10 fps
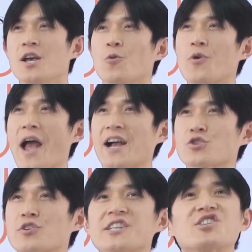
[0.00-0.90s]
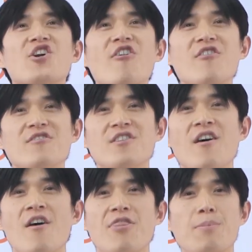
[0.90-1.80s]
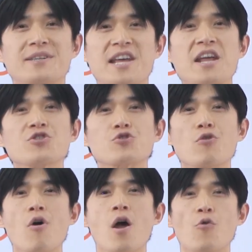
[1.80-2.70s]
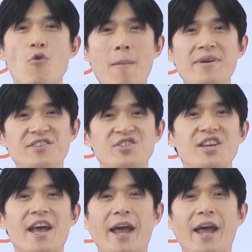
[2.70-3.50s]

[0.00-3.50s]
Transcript: we actually turned the potential rabbits